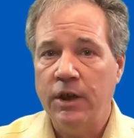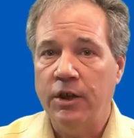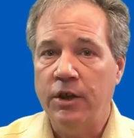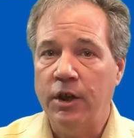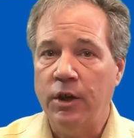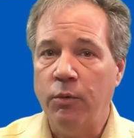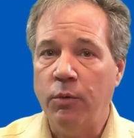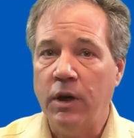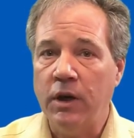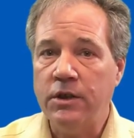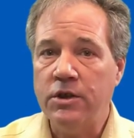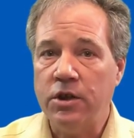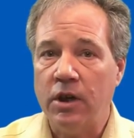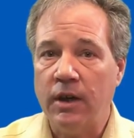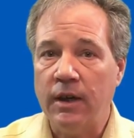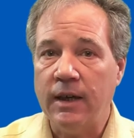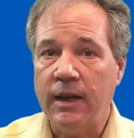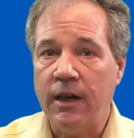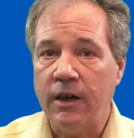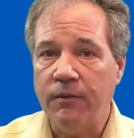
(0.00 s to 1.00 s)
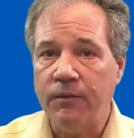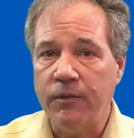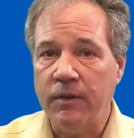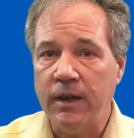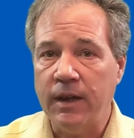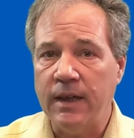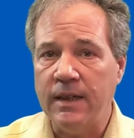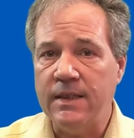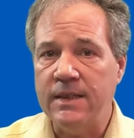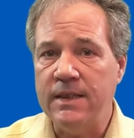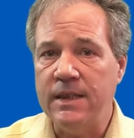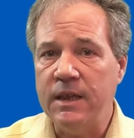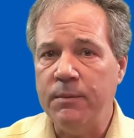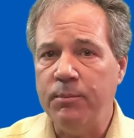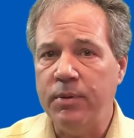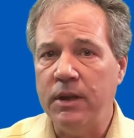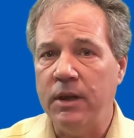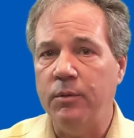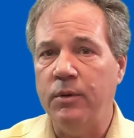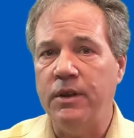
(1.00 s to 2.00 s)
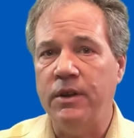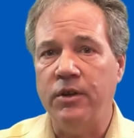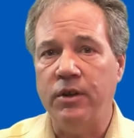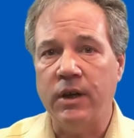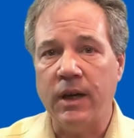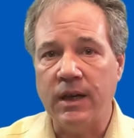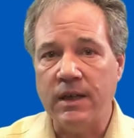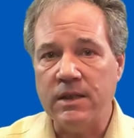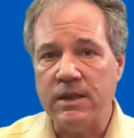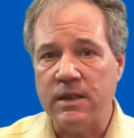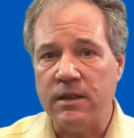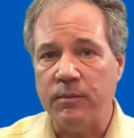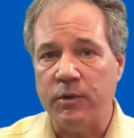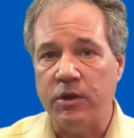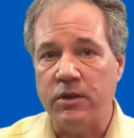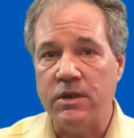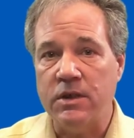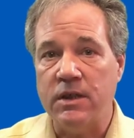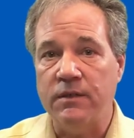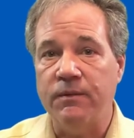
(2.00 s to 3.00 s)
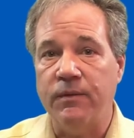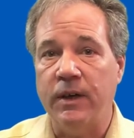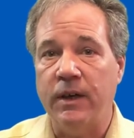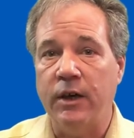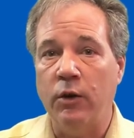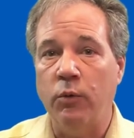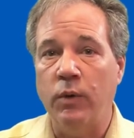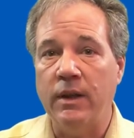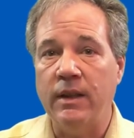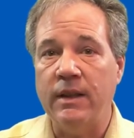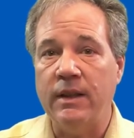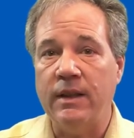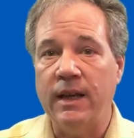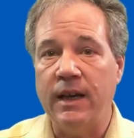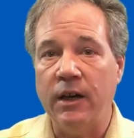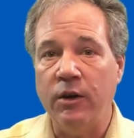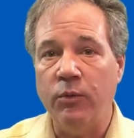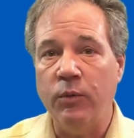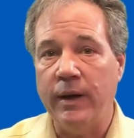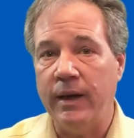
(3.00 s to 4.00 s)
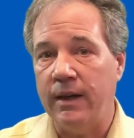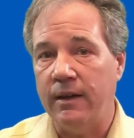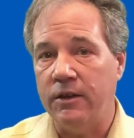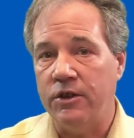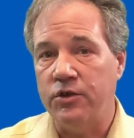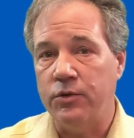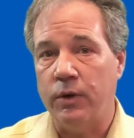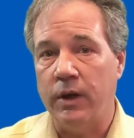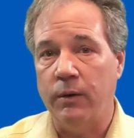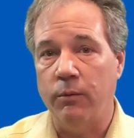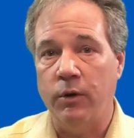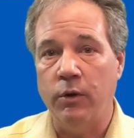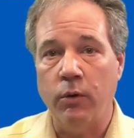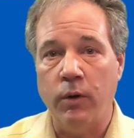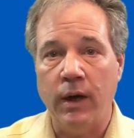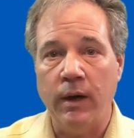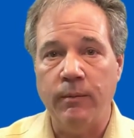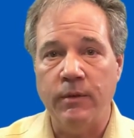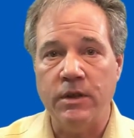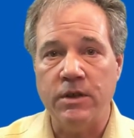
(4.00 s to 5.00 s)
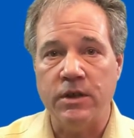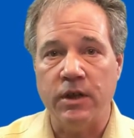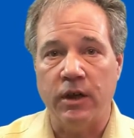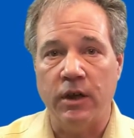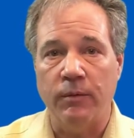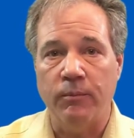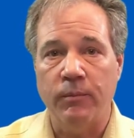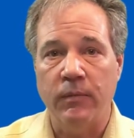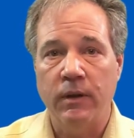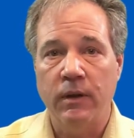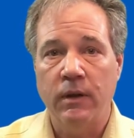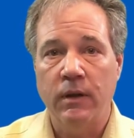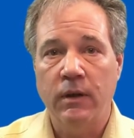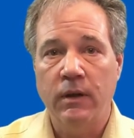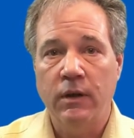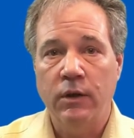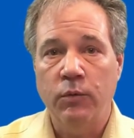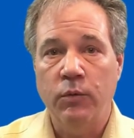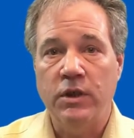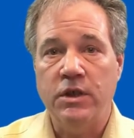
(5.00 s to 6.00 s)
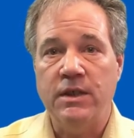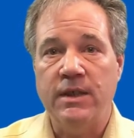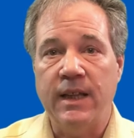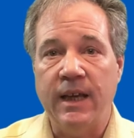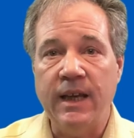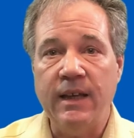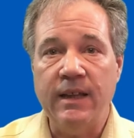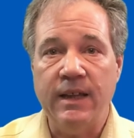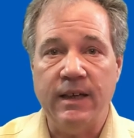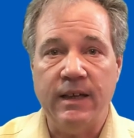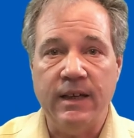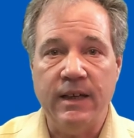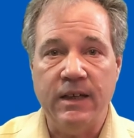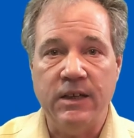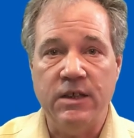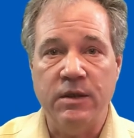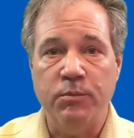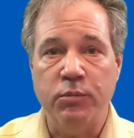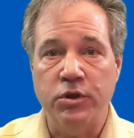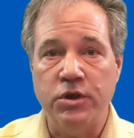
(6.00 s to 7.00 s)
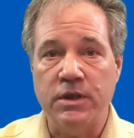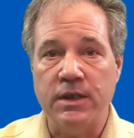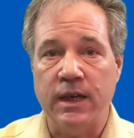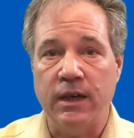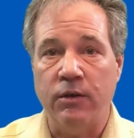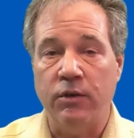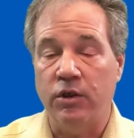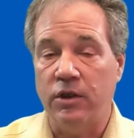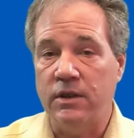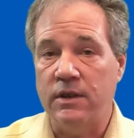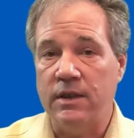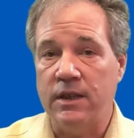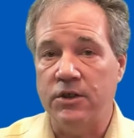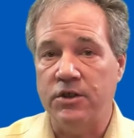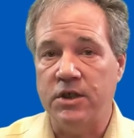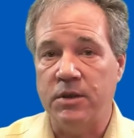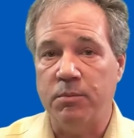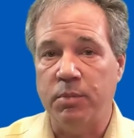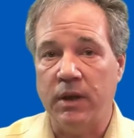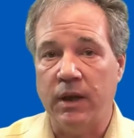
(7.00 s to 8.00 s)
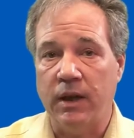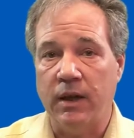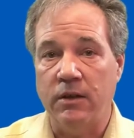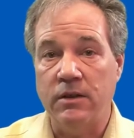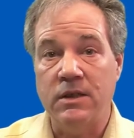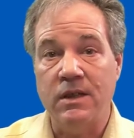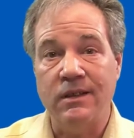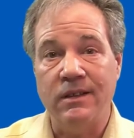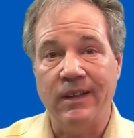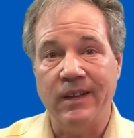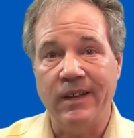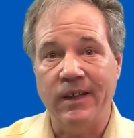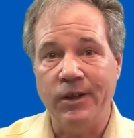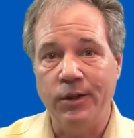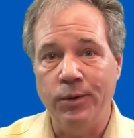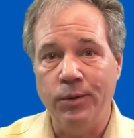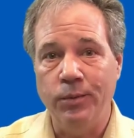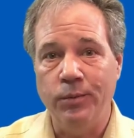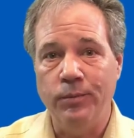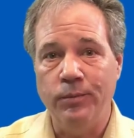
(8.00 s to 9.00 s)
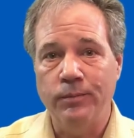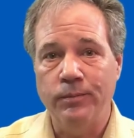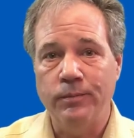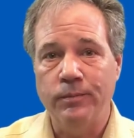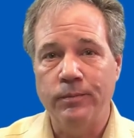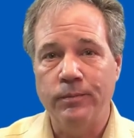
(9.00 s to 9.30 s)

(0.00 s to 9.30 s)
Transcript: You're going to want to talk carefully and deeply with your customers to find out what their regulatory requirements are, which they then need to push down onto their suppliers like you.